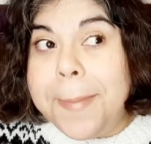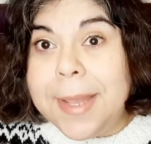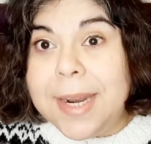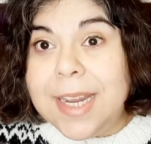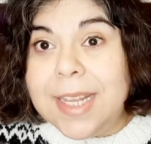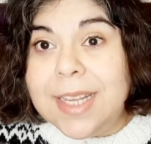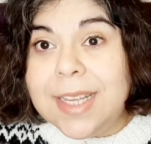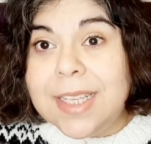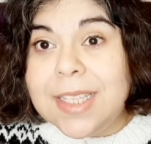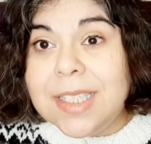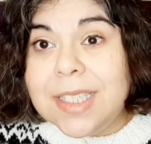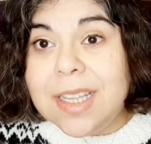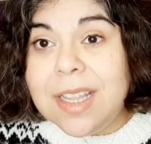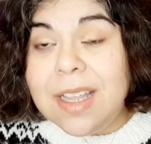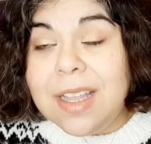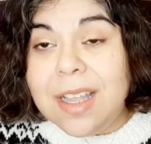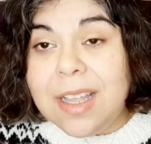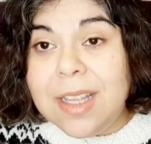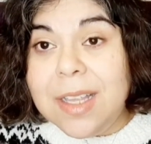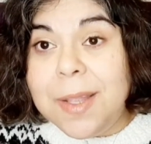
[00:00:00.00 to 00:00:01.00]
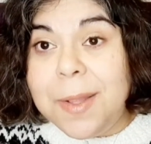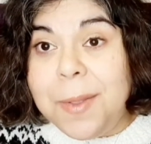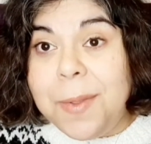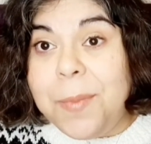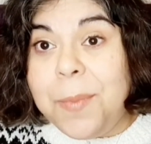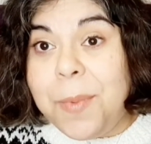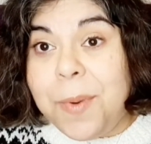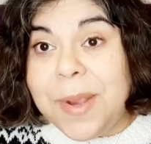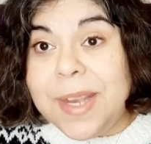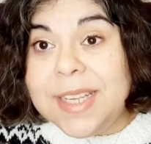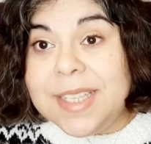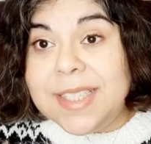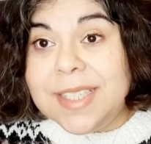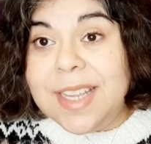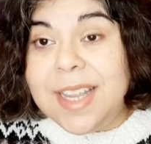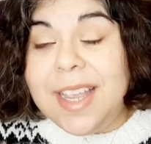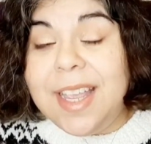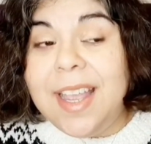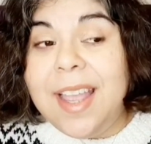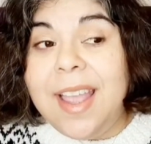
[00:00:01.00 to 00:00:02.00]
but it is a little
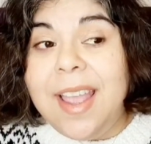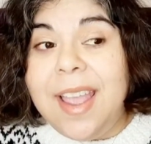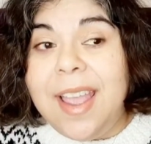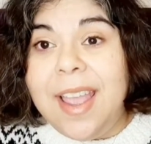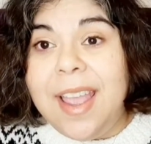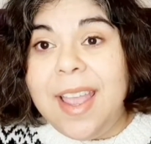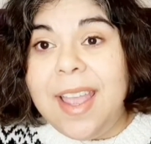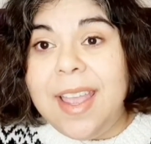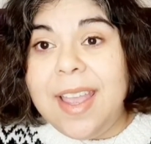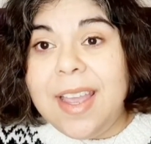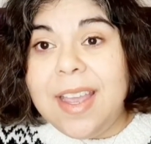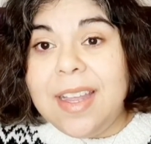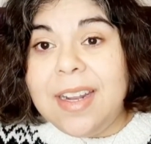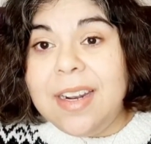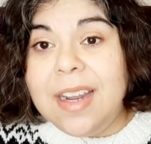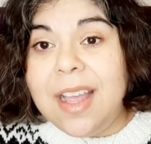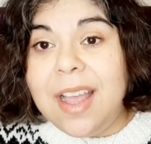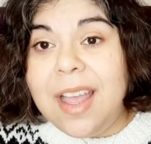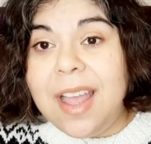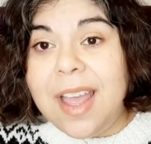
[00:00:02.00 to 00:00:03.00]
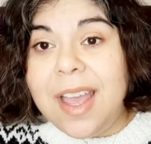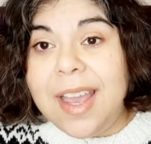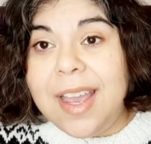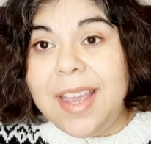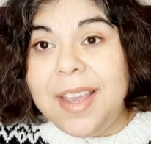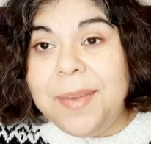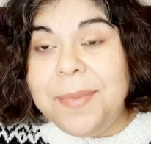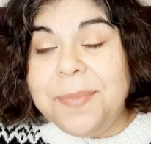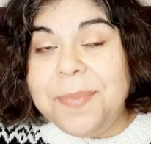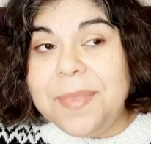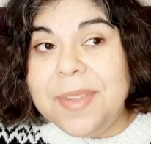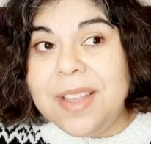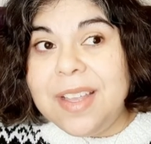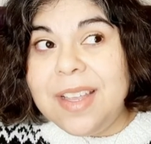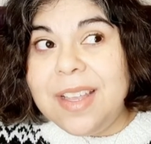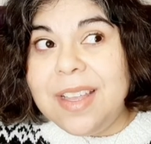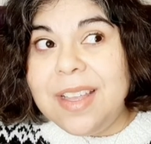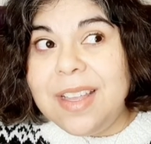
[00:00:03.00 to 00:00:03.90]
pricey, and I'm